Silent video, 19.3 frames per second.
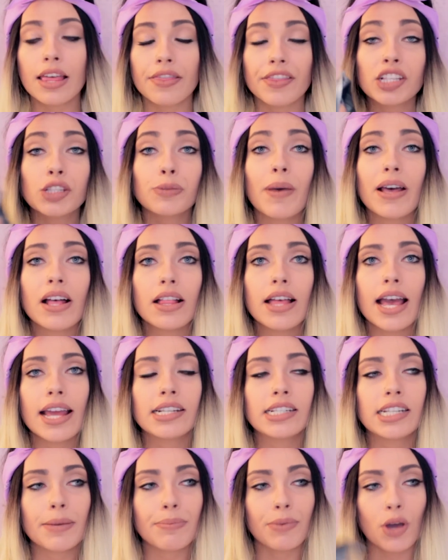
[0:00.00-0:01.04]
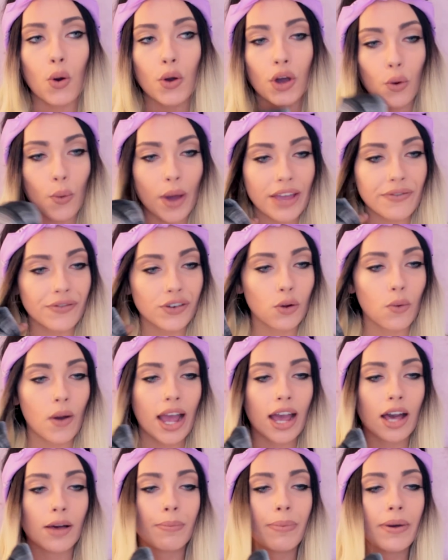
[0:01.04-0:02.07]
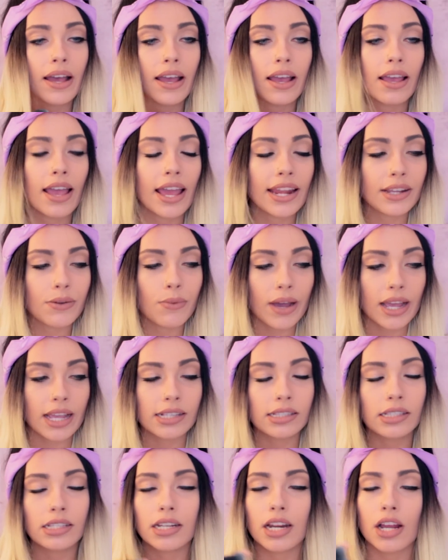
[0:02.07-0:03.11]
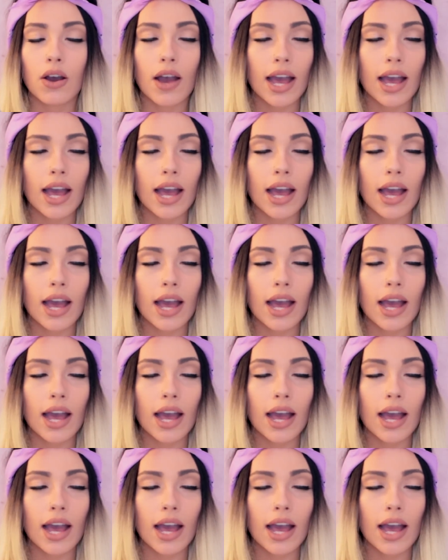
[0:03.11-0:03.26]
The smell ended up going away for a while, but anyways, you know,